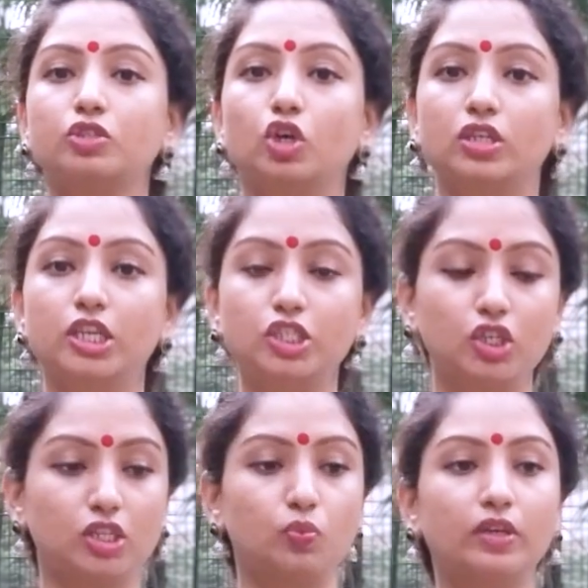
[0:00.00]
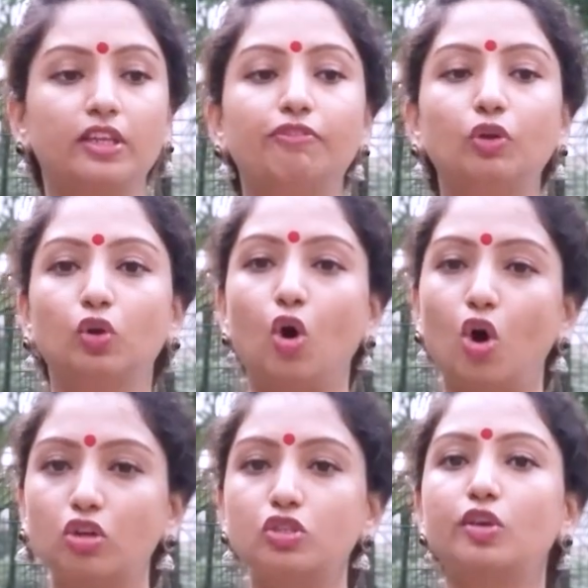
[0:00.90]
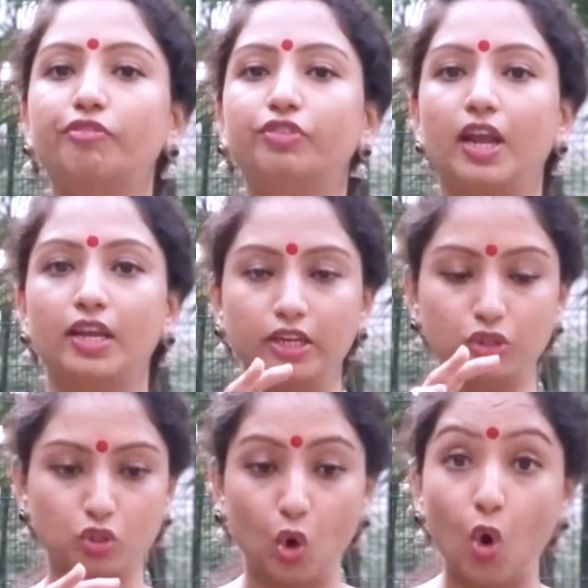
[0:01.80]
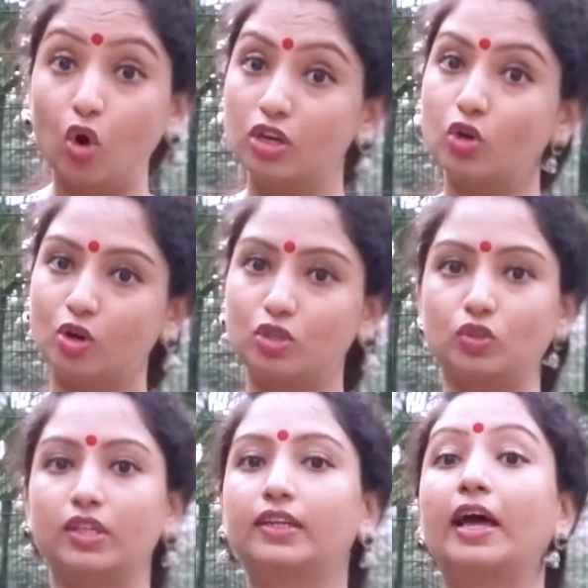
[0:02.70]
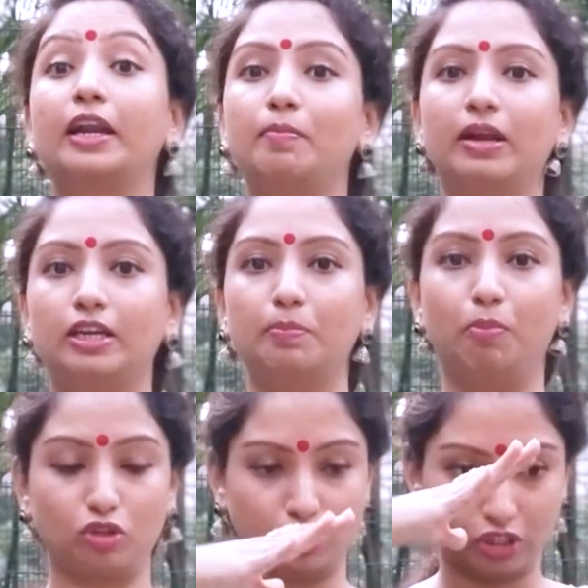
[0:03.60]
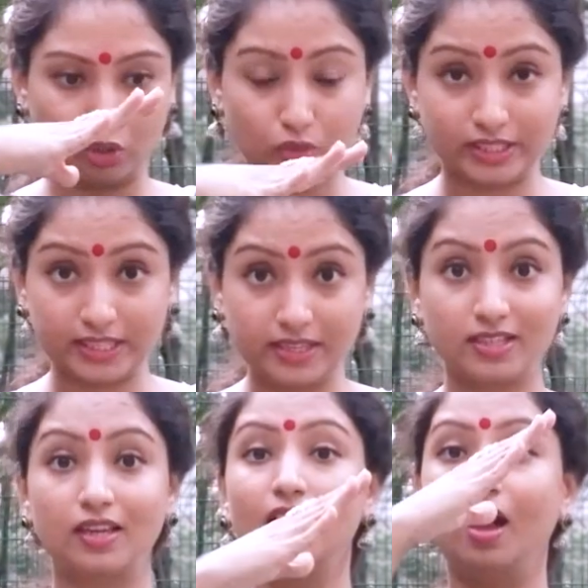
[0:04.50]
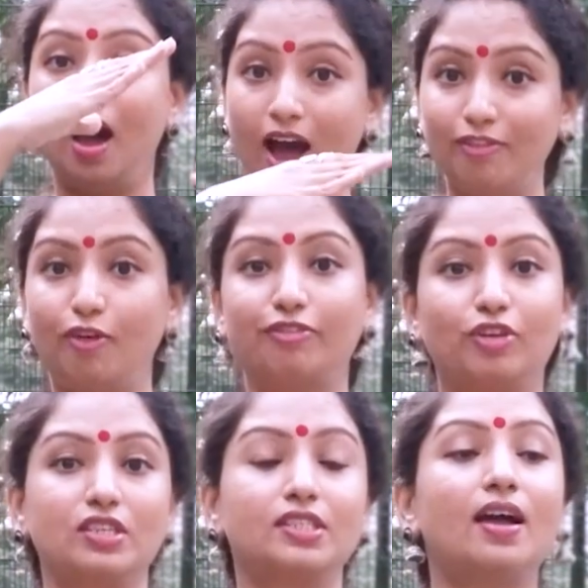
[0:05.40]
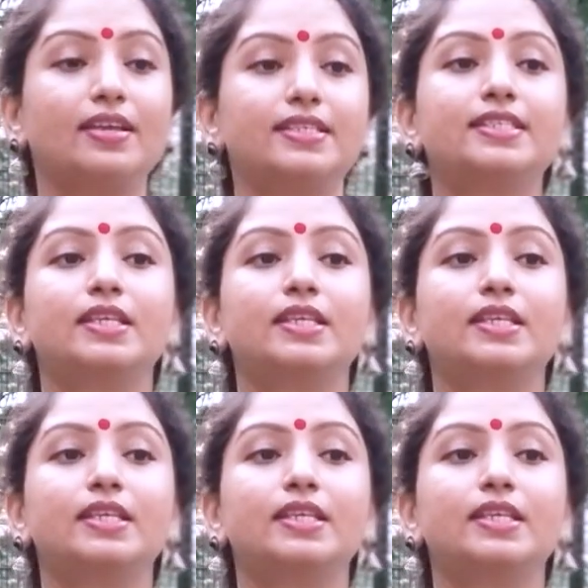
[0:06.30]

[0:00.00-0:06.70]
your teachers will give you lots of training to hold on to that Araimandi posture, to sit half of your size.